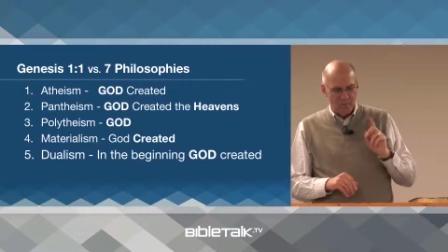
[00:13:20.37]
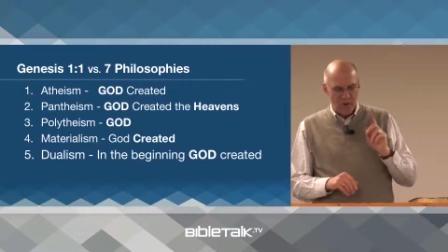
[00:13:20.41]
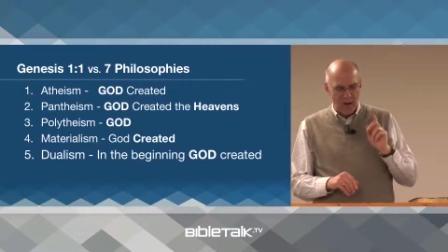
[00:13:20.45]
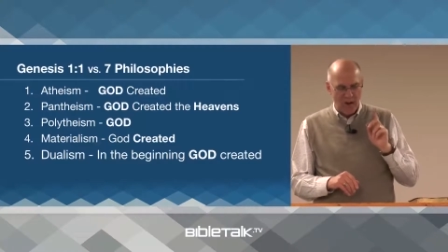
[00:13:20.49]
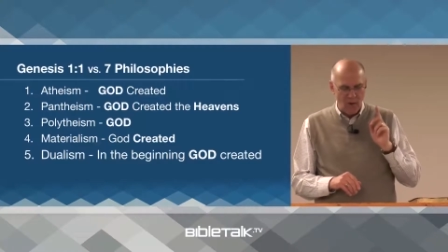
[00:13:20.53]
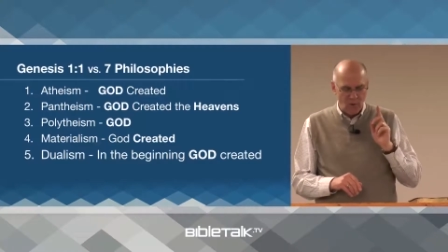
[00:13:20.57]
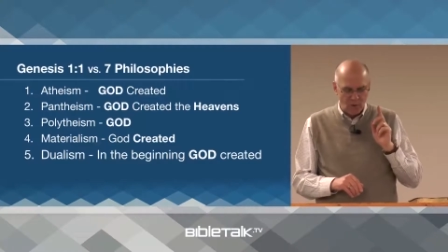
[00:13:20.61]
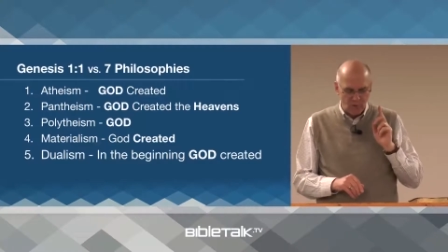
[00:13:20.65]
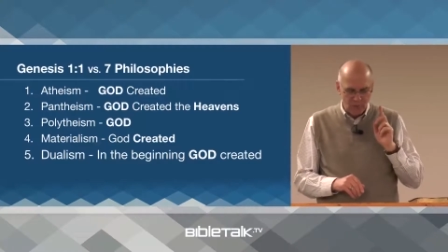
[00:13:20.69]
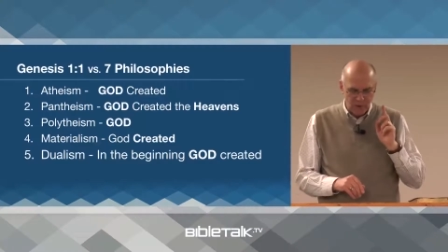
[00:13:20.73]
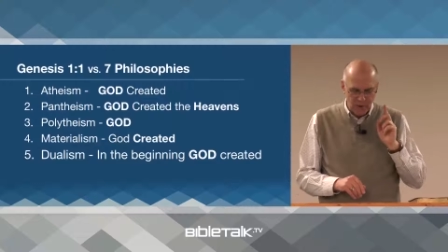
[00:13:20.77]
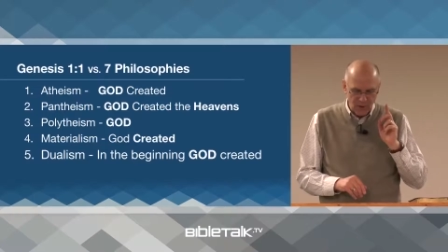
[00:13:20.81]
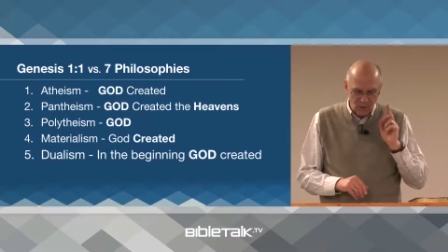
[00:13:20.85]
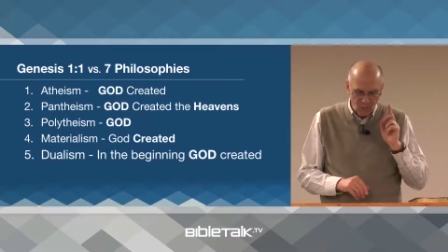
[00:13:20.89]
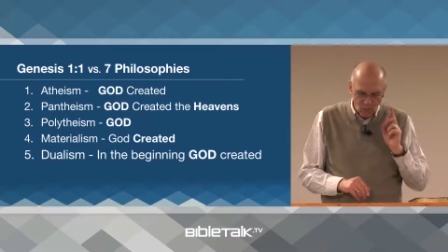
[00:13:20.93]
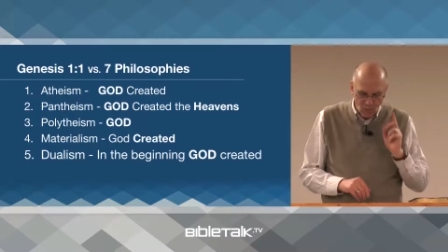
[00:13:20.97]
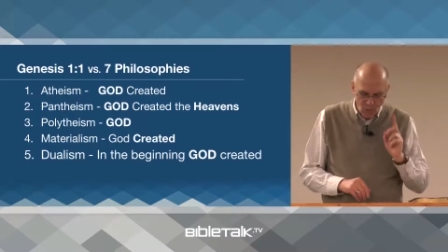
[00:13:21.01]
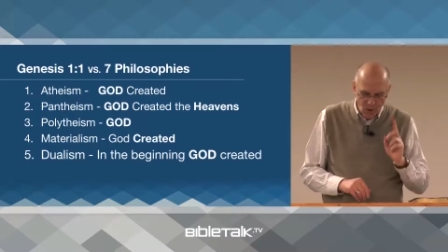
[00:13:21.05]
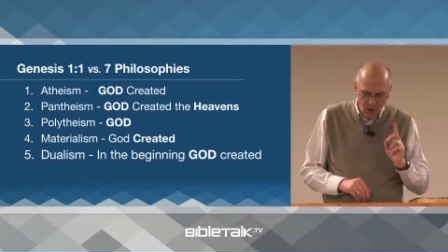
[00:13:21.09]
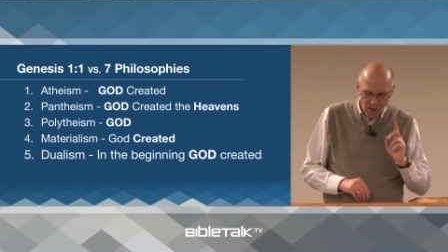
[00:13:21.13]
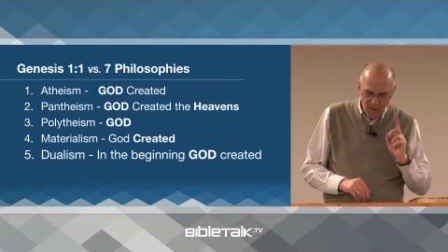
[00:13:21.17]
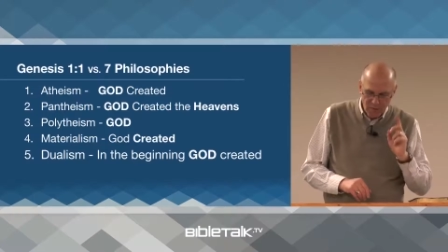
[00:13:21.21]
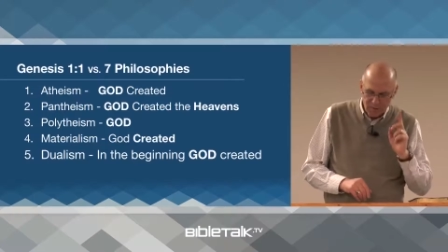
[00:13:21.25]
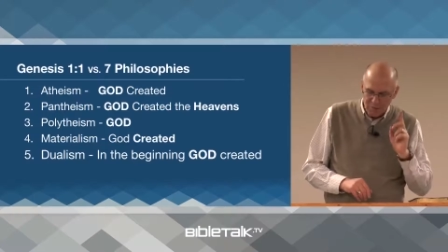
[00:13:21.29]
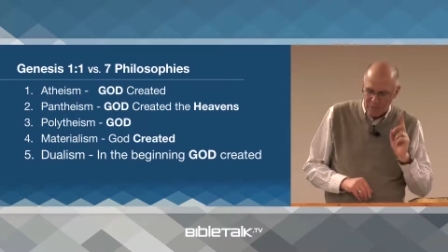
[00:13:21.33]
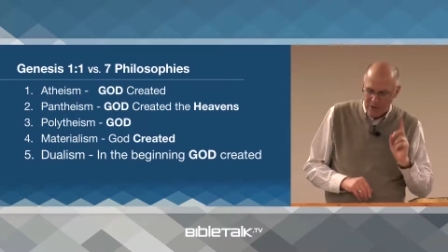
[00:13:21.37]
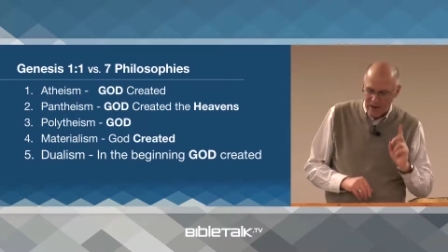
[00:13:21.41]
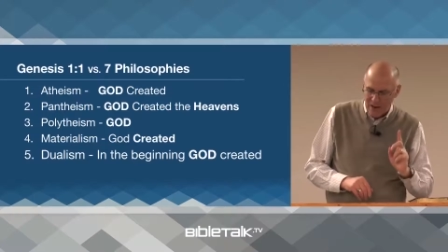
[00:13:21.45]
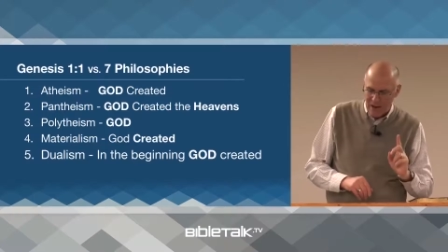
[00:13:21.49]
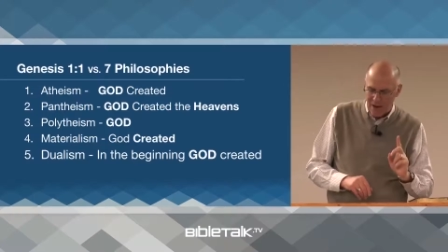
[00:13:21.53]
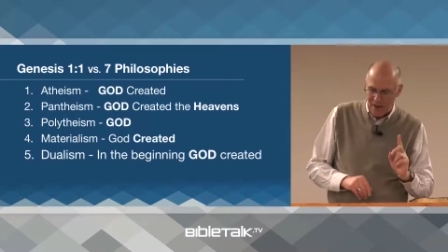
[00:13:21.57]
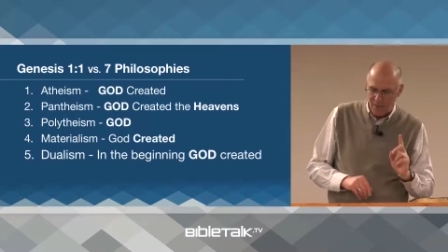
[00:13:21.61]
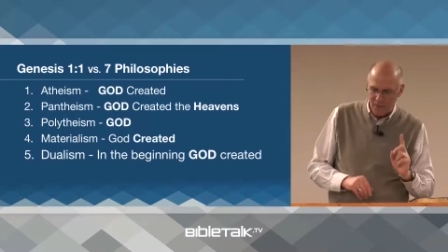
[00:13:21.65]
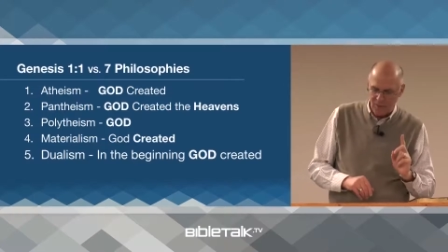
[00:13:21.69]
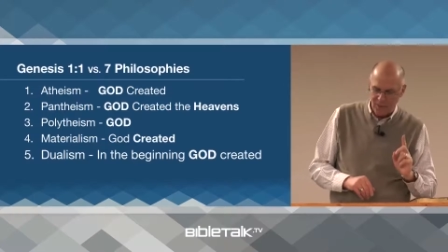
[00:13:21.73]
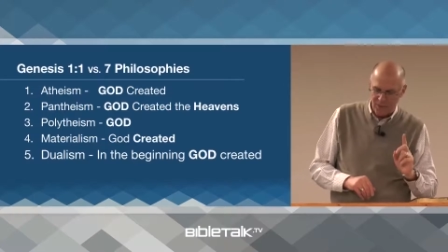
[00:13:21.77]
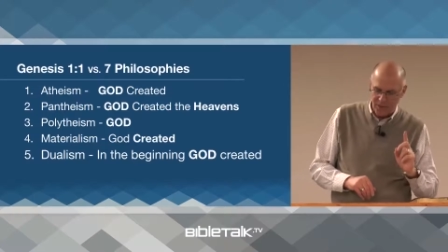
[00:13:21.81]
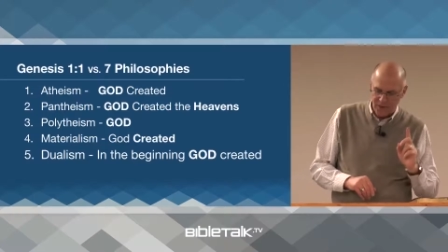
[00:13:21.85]
by only one
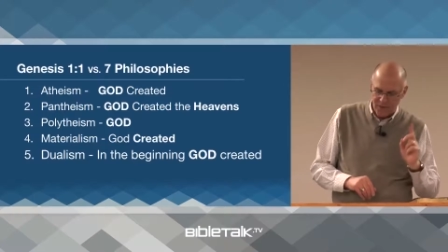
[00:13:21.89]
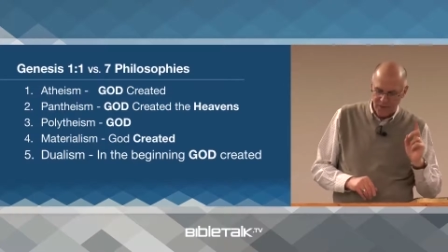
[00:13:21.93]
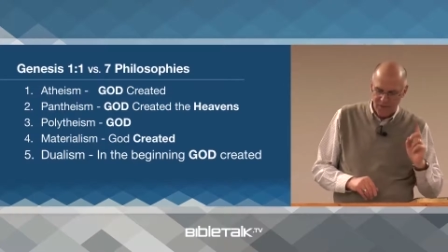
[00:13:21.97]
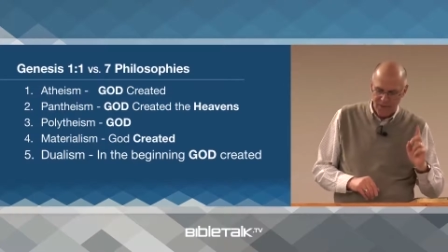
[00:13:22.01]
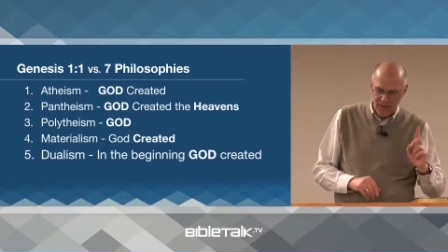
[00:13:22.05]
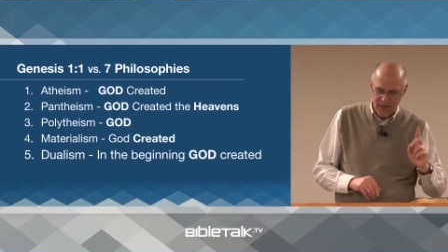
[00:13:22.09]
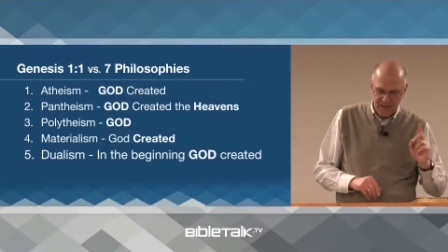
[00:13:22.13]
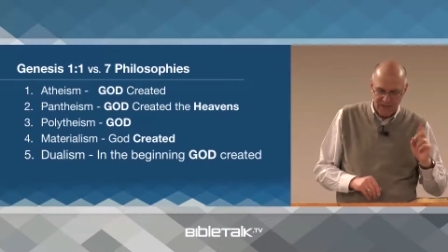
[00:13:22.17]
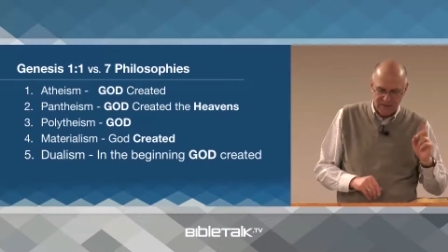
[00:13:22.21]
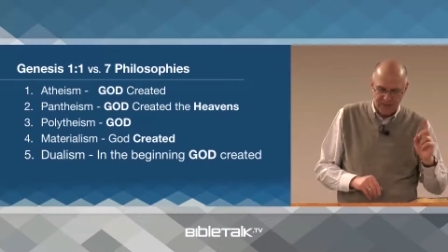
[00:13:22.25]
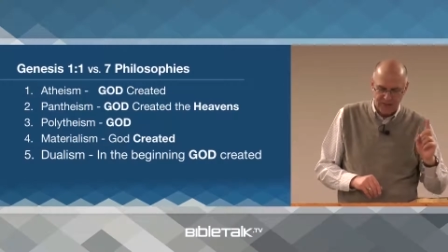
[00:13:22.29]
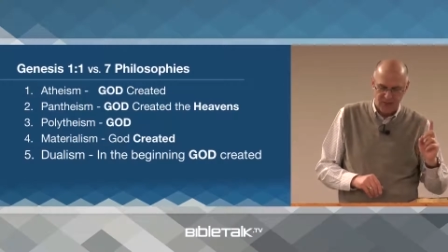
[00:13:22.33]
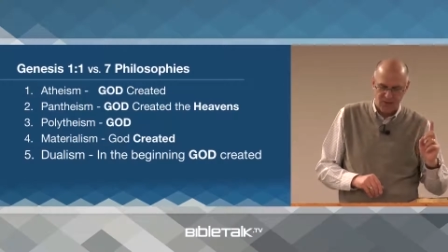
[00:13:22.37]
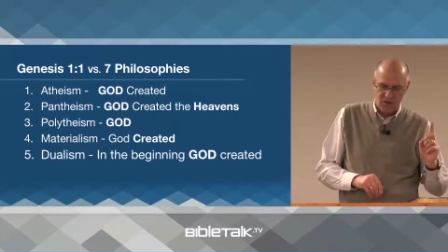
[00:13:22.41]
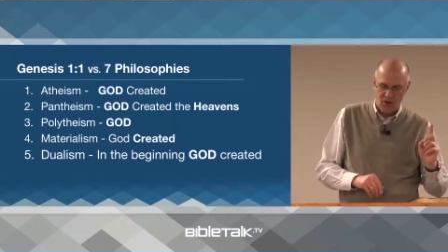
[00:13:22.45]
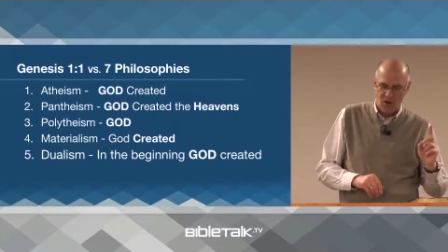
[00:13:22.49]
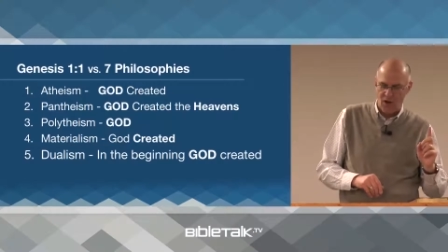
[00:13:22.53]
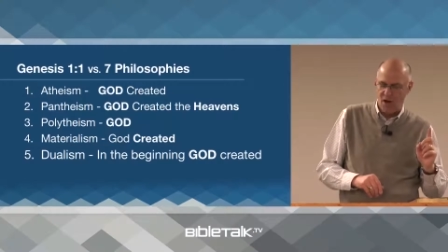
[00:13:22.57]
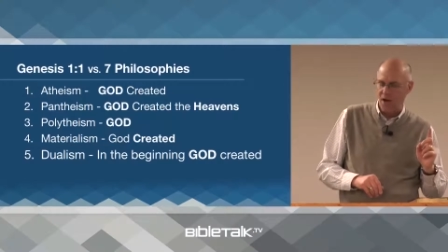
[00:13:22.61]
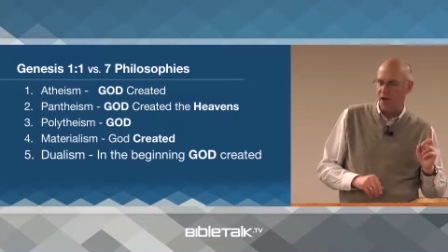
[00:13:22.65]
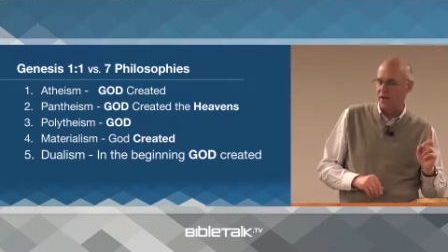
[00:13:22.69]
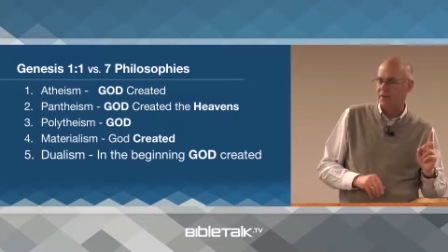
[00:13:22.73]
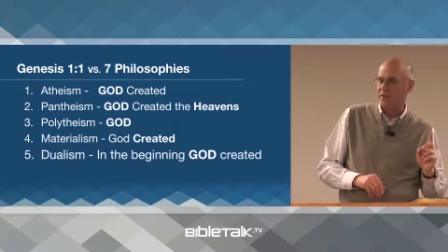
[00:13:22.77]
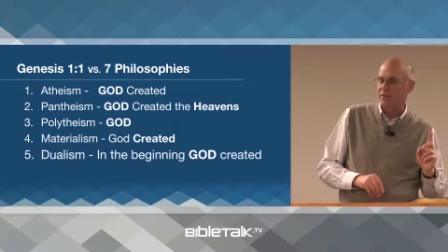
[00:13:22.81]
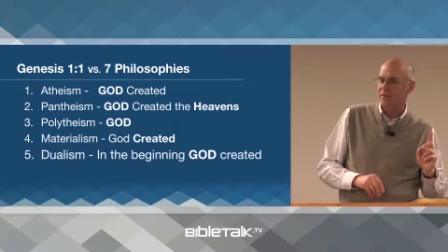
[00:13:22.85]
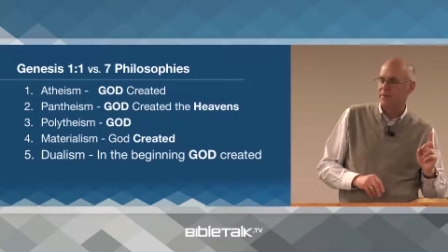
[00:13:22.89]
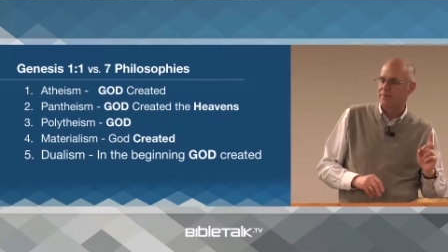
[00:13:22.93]
power, and that's God.